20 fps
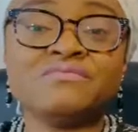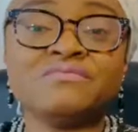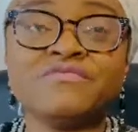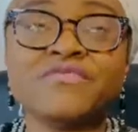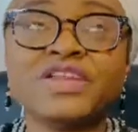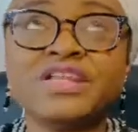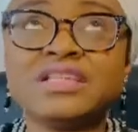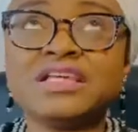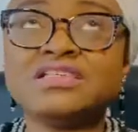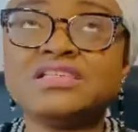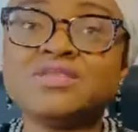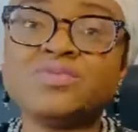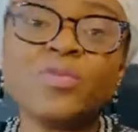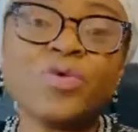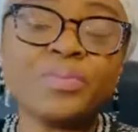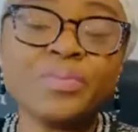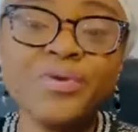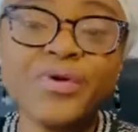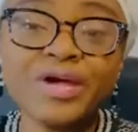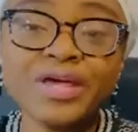46 is
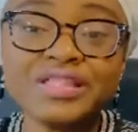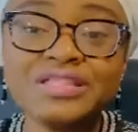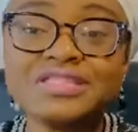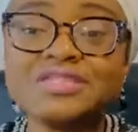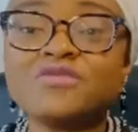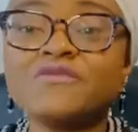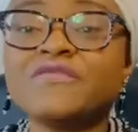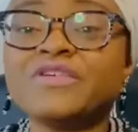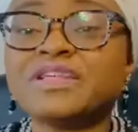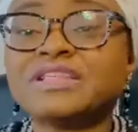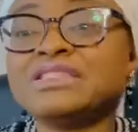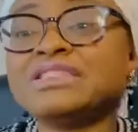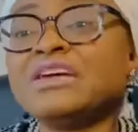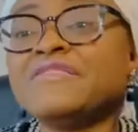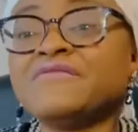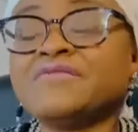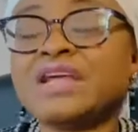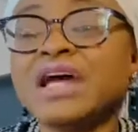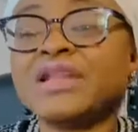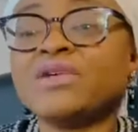1 point. So
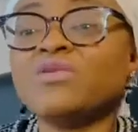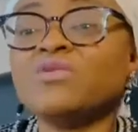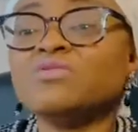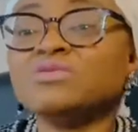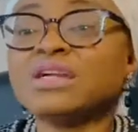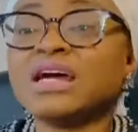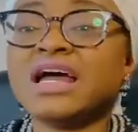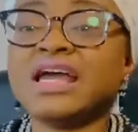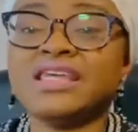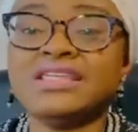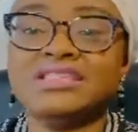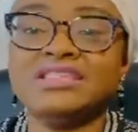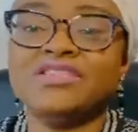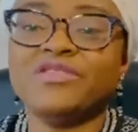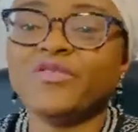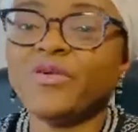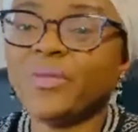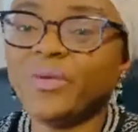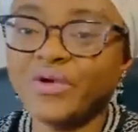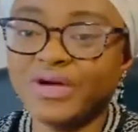47 and older is
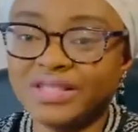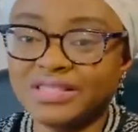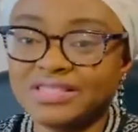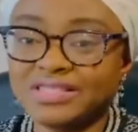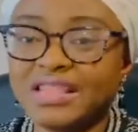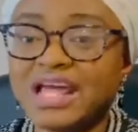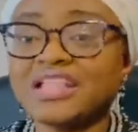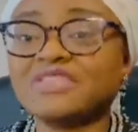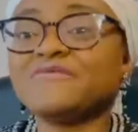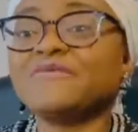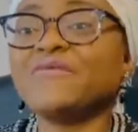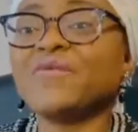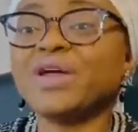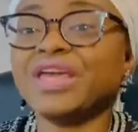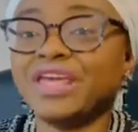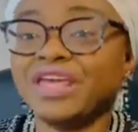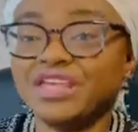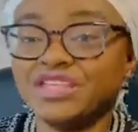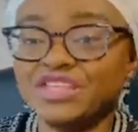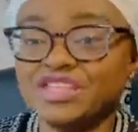0 points. That's for
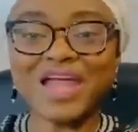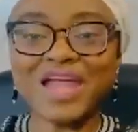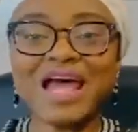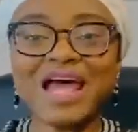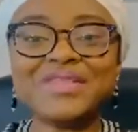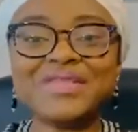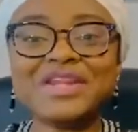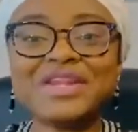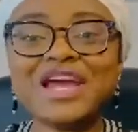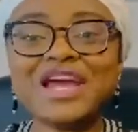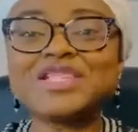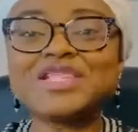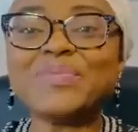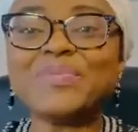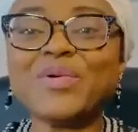age. And the next